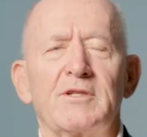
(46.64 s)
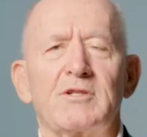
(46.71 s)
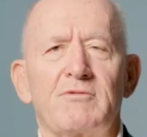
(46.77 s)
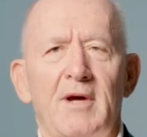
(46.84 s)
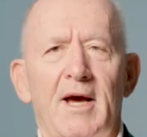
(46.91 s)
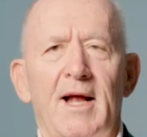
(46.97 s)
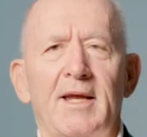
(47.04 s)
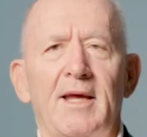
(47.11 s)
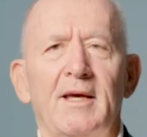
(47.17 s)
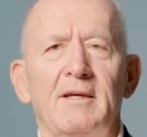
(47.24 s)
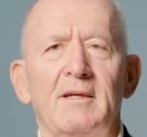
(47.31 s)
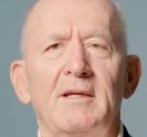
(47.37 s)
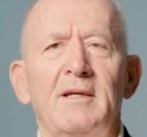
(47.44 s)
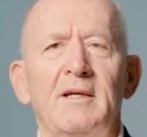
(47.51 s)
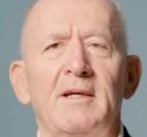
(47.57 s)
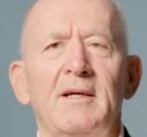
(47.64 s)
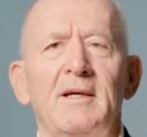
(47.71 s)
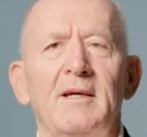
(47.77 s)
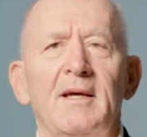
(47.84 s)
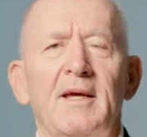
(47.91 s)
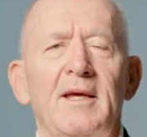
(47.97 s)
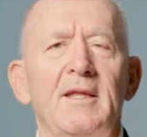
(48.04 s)
Australia
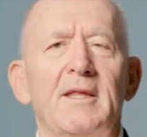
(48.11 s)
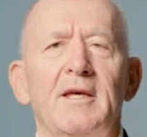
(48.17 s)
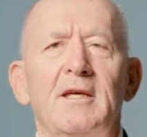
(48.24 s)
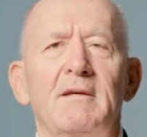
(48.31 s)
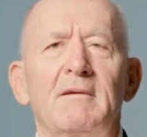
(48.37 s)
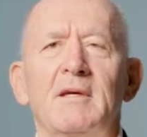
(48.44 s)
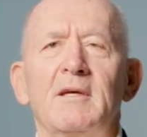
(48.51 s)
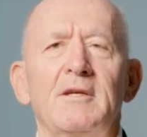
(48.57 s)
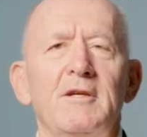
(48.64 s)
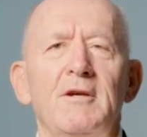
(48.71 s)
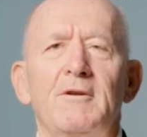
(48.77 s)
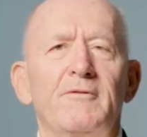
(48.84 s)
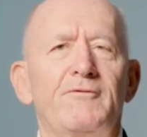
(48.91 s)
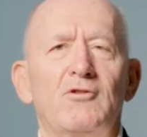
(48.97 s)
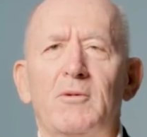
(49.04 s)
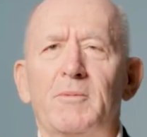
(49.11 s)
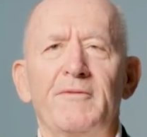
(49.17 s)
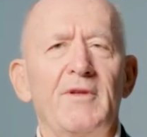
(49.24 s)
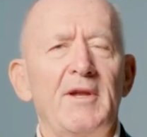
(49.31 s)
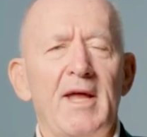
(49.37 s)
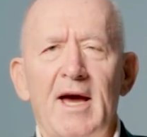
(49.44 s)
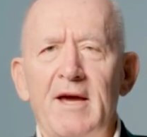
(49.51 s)
in the uniform
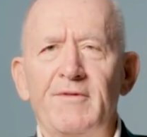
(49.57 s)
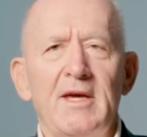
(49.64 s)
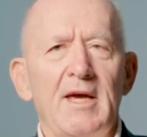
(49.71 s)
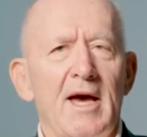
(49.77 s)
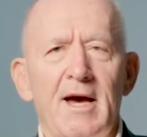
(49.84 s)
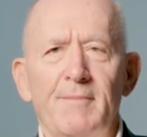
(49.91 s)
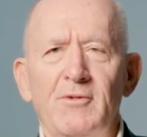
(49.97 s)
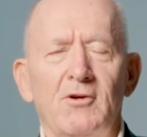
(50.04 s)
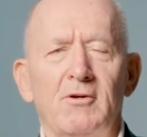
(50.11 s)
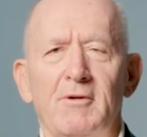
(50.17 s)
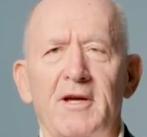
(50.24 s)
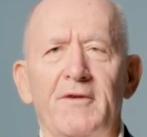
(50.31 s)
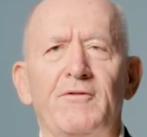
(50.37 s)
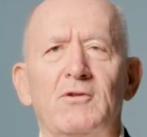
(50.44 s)
of the Navy, Army or Air